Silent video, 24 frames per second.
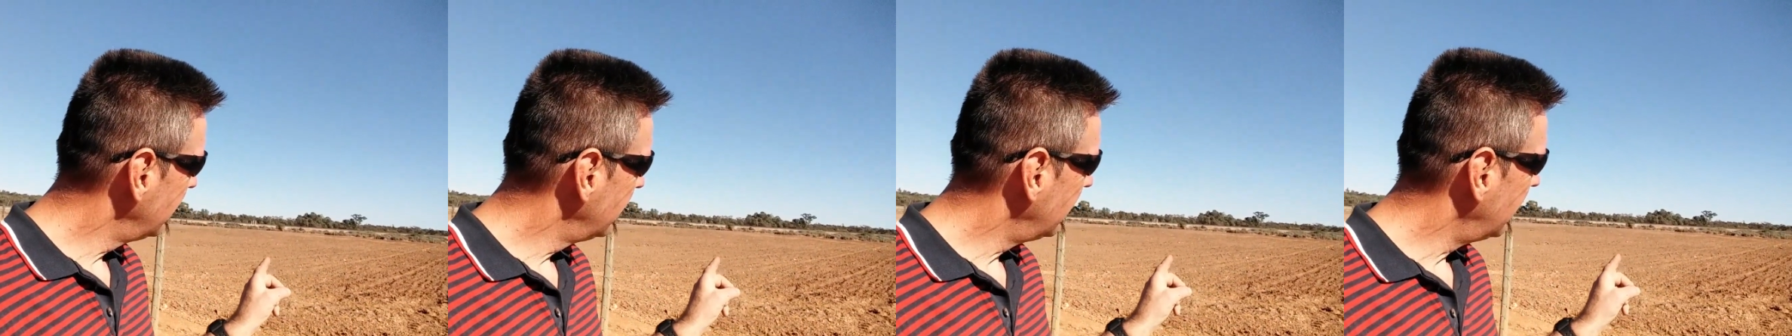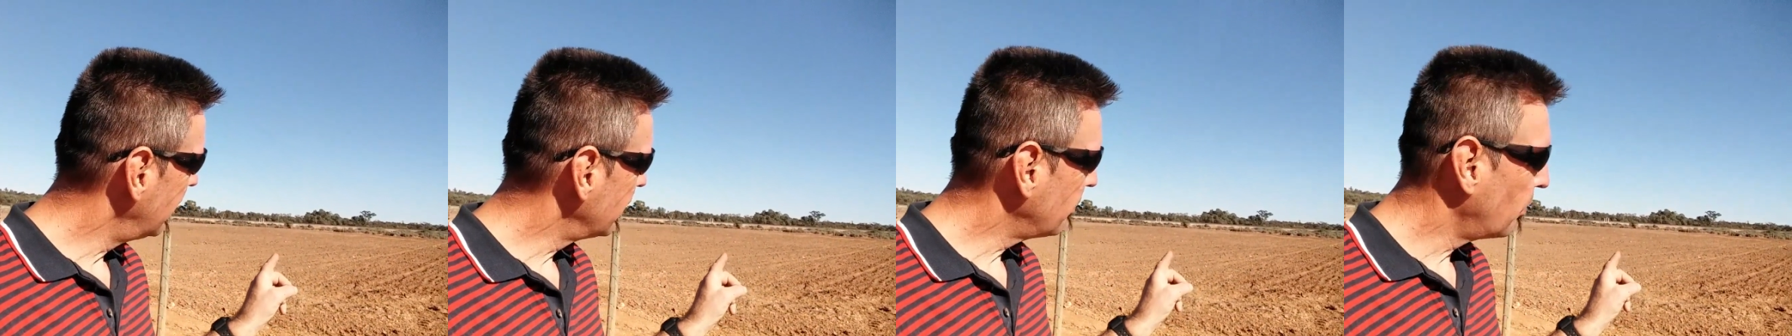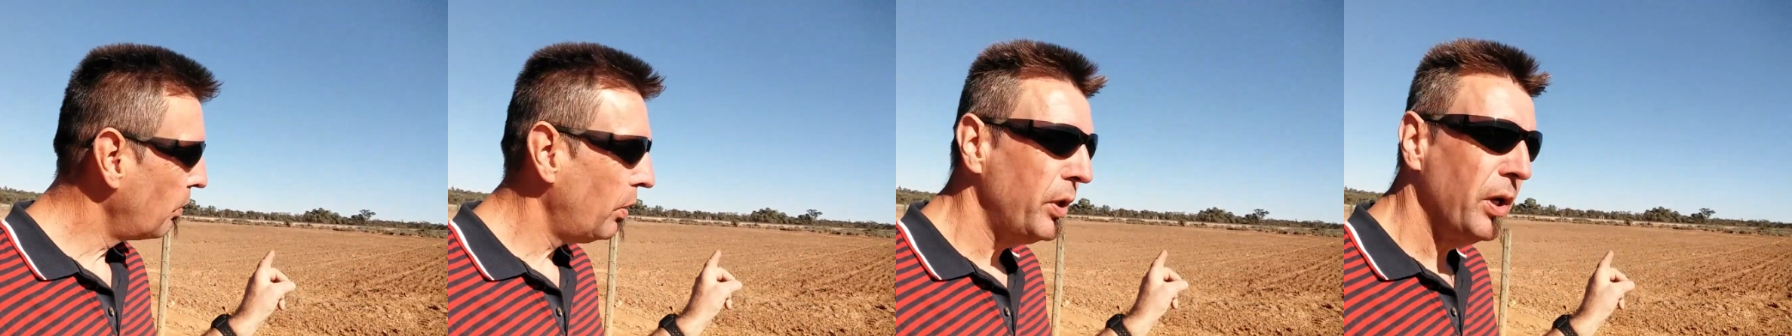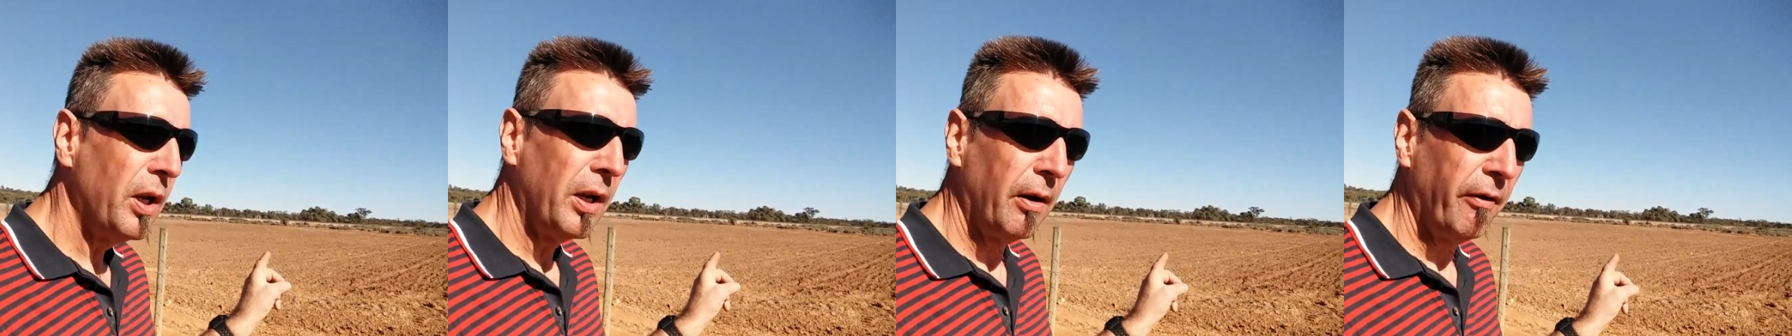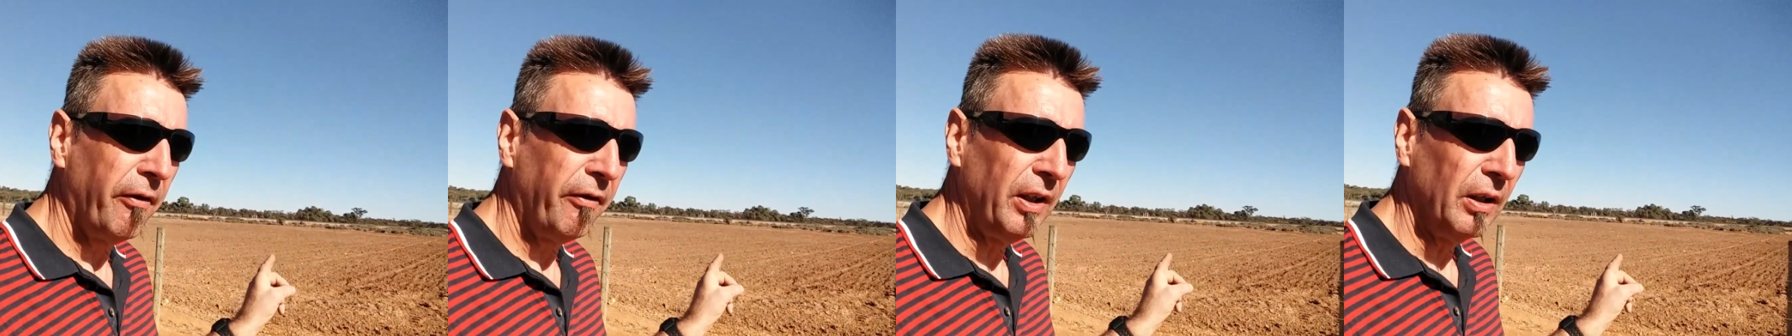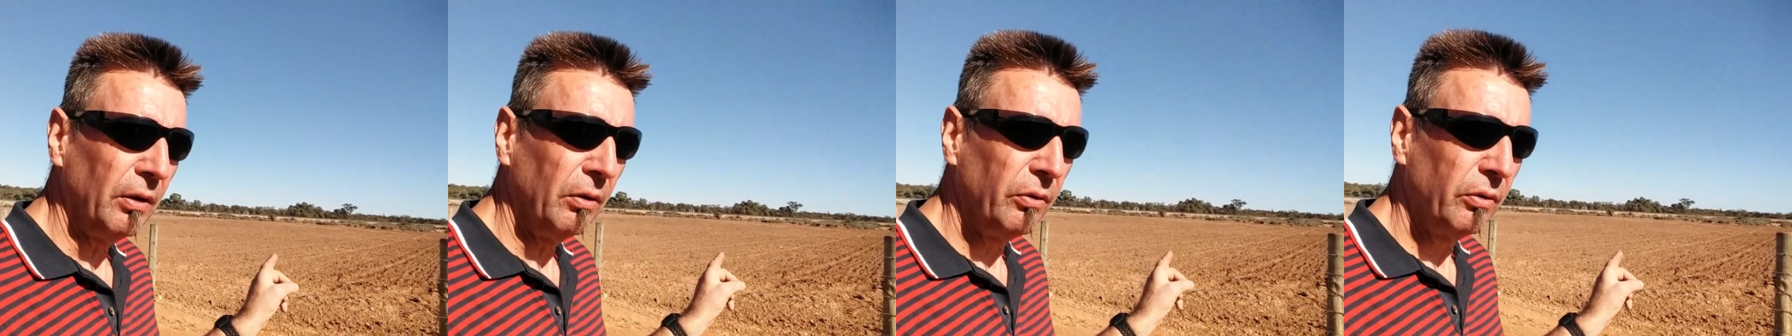that's one of the
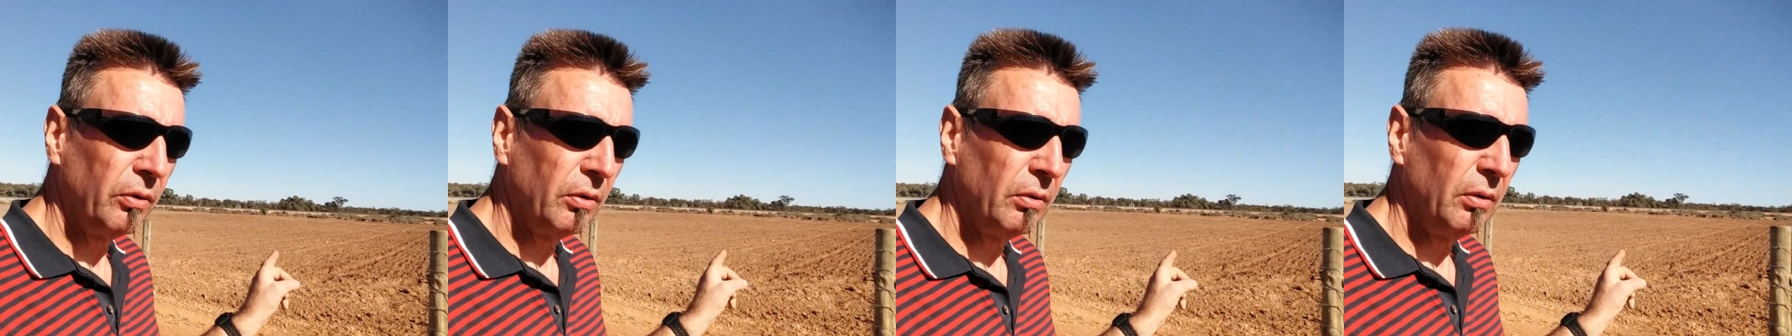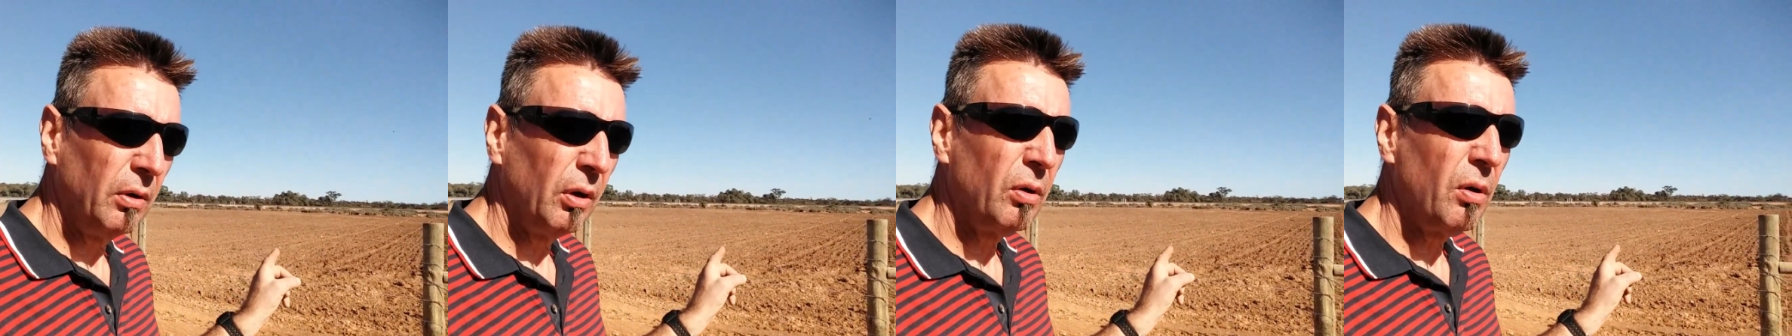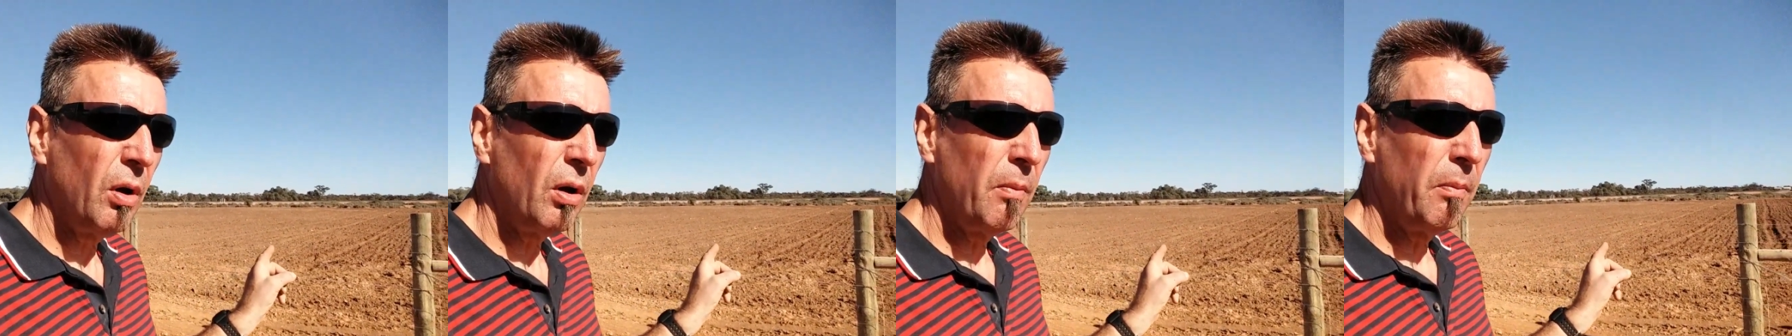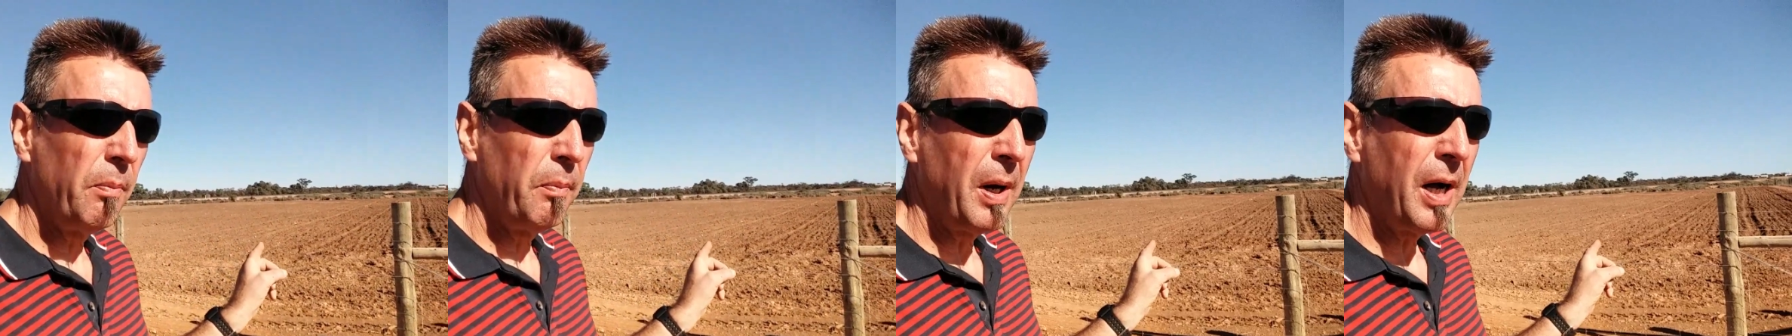fields. We call them